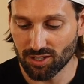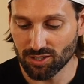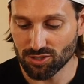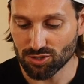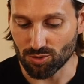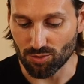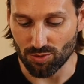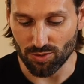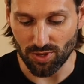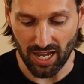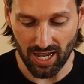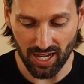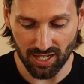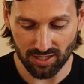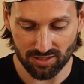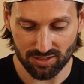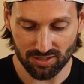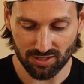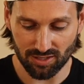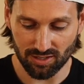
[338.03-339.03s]
So
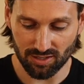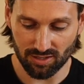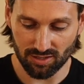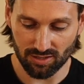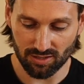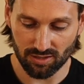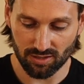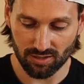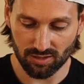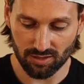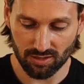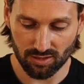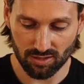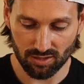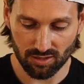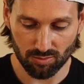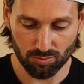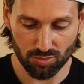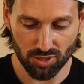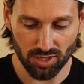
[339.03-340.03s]
that
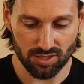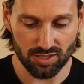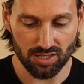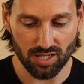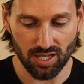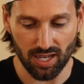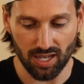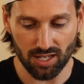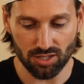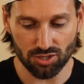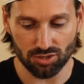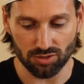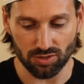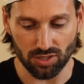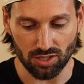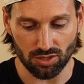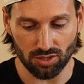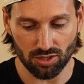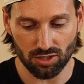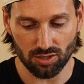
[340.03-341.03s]
potentially
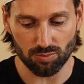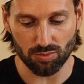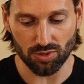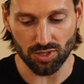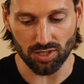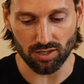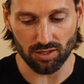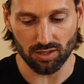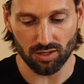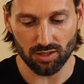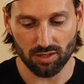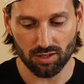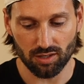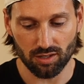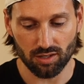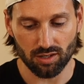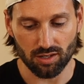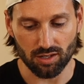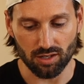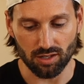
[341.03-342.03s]
could be
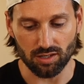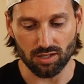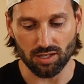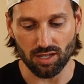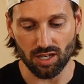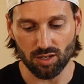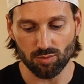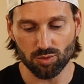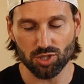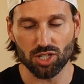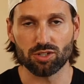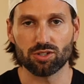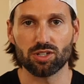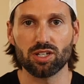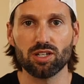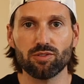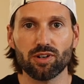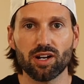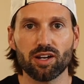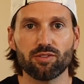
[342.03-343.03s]
a game changer.
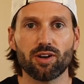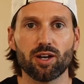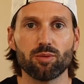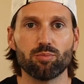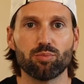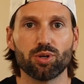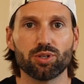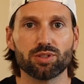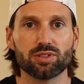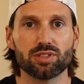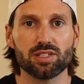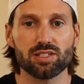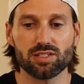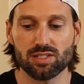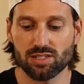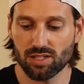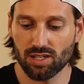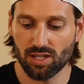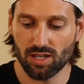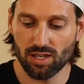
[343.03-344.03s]
Even if I put
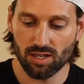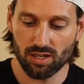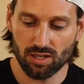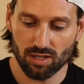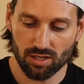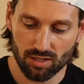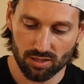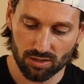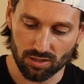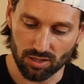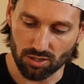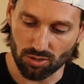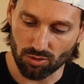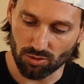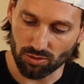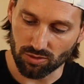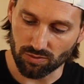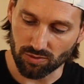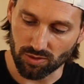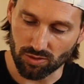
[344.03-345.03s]
this, like, you know,
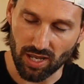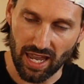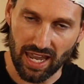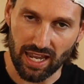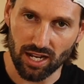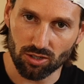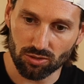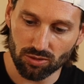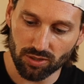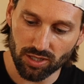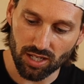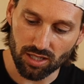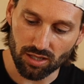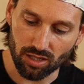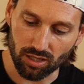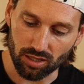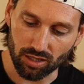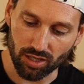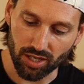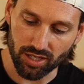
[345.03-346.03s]
if you angle it in
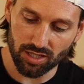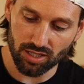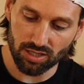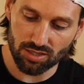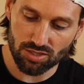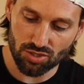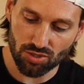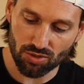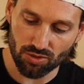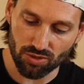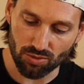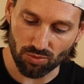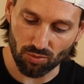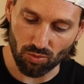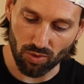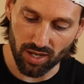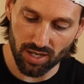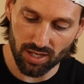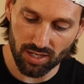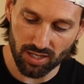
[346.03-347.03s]
a light a certain
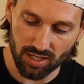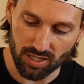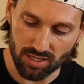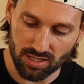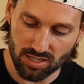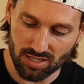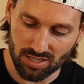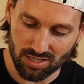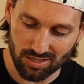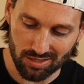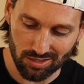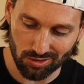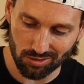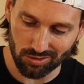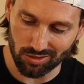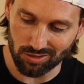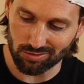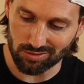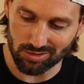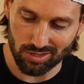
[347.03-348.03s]
way, it
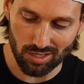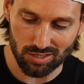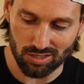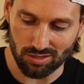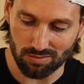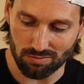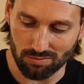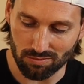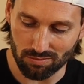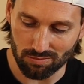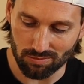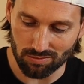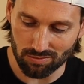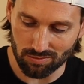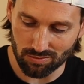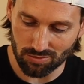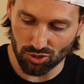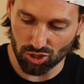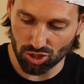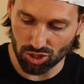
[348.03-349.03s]
still doesn't
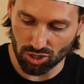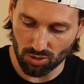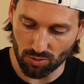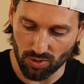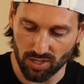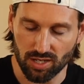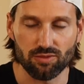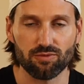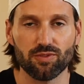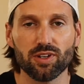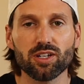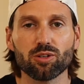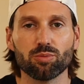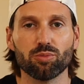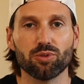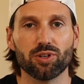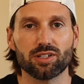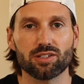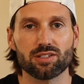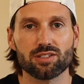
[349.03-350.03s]
show any
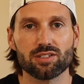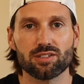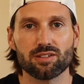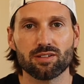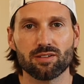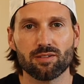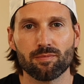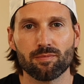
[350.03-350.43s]
fingerprints.